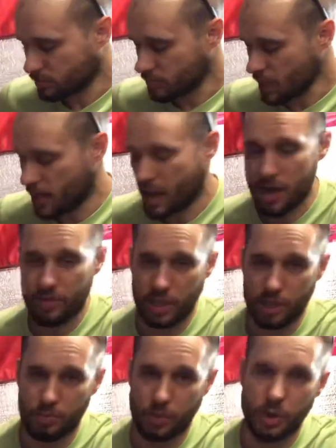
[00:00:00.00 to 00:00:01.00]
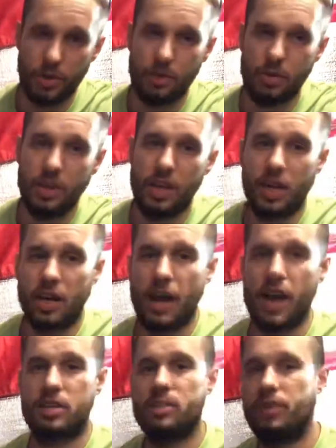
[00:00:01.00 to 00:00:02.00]
And having it brew and
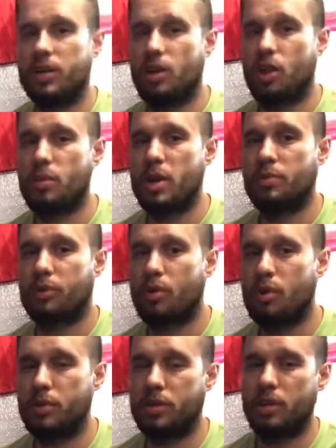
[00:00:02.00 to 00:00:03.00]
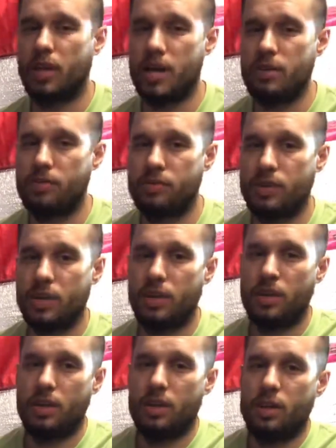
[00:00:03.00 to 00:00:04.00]
activate all the microbial life
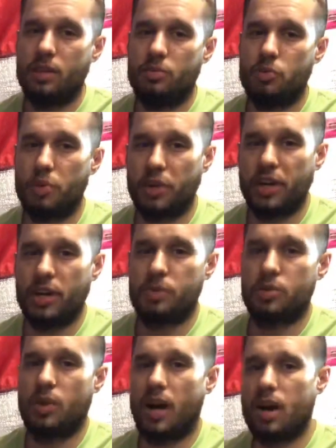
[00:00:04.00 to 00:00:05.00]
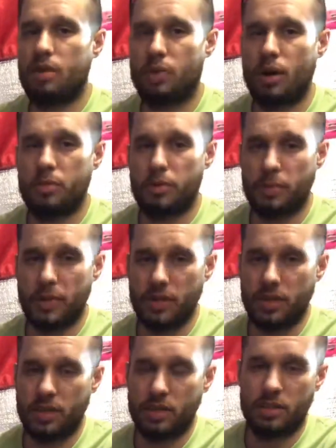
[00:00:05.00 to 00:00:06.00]
will bring it up to a higher part per
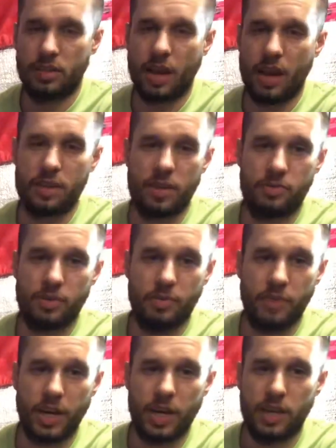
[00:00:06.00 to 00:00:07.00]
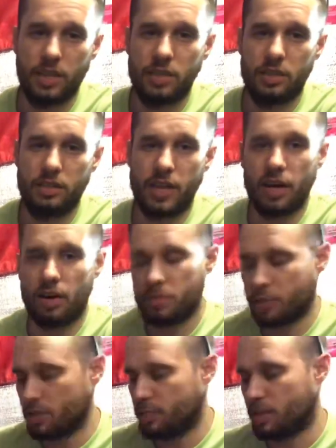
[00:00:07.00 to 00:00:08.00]
million, and then from there I'm
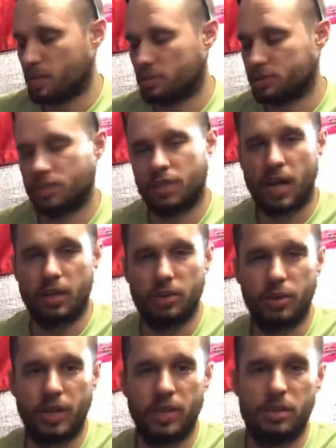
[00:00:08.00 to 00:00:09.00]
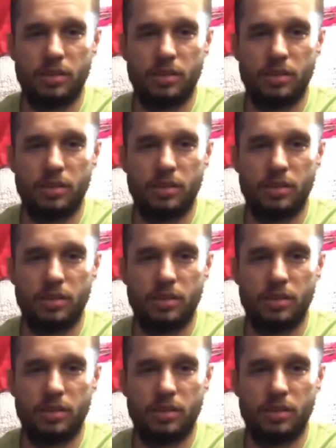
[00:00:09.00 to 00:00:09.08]
going to be able to dilute it